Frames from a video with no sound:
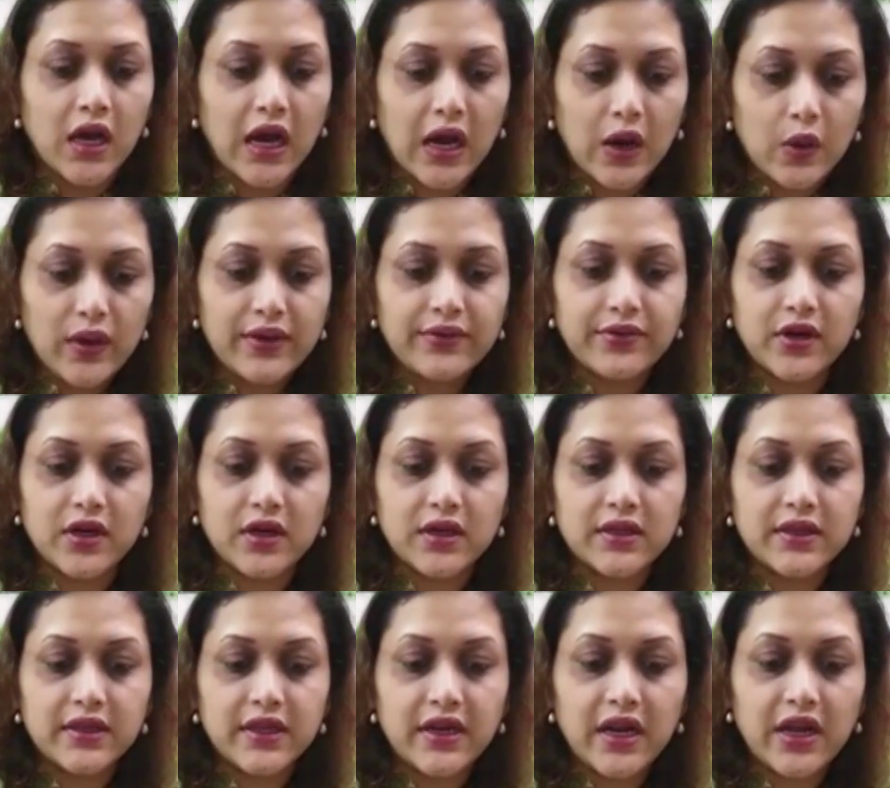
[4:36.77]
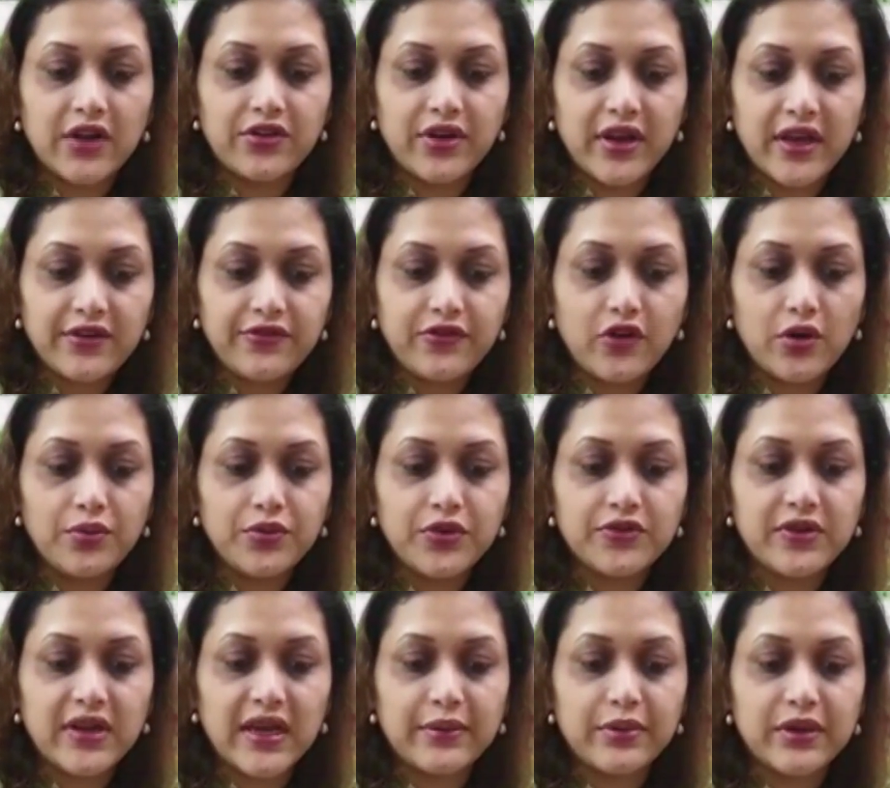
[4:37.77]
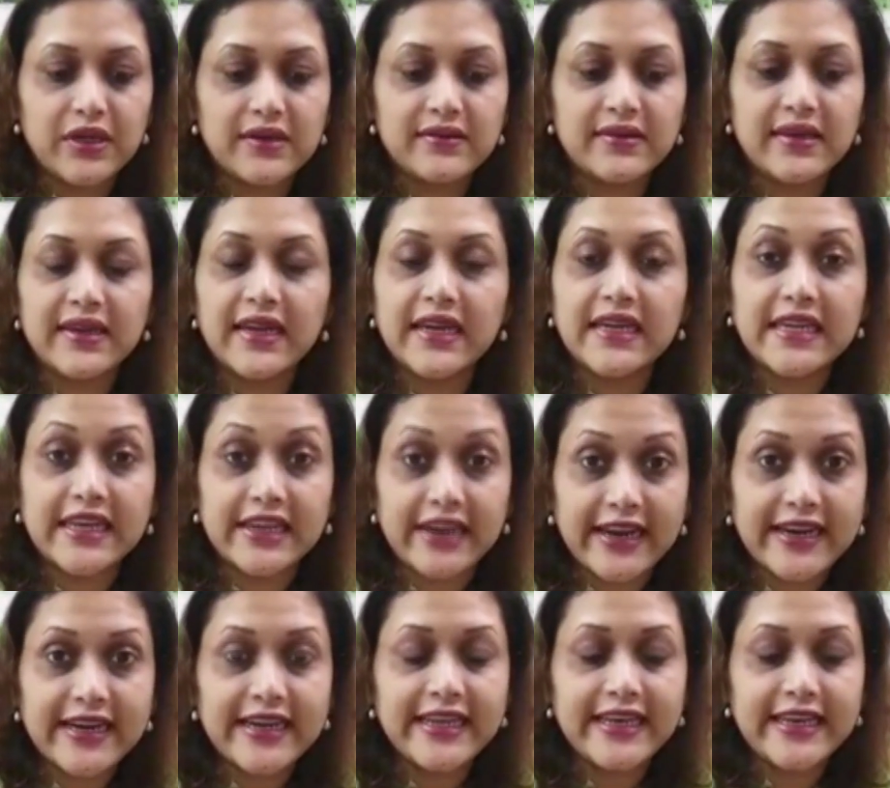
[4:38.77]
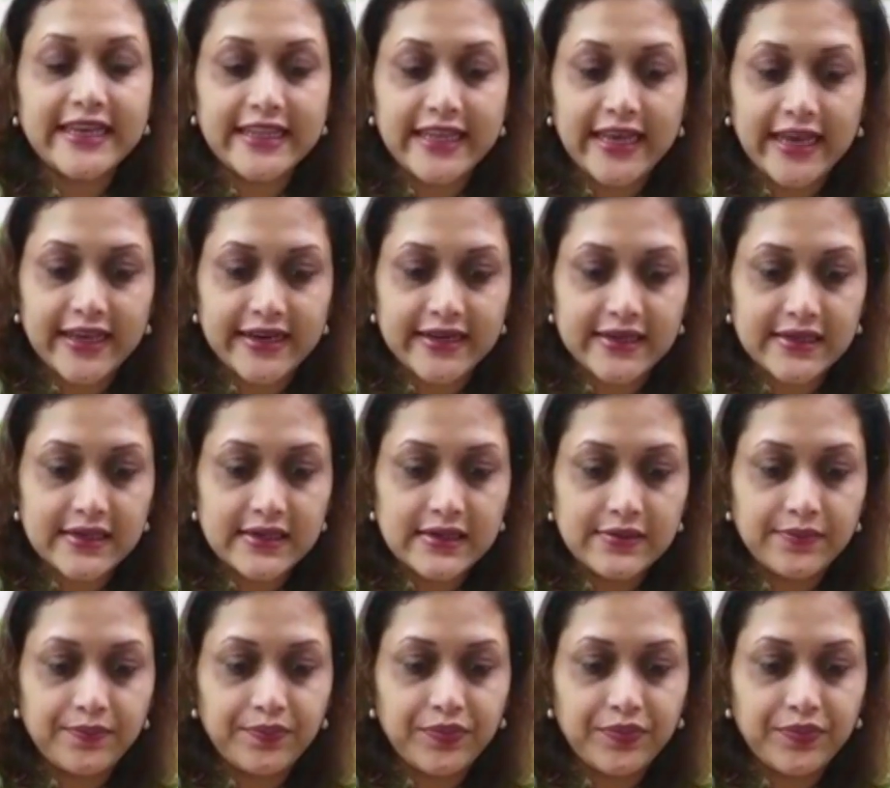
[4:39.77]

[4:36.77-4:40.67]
However, there are rare forms of diabetes that are directly inherited.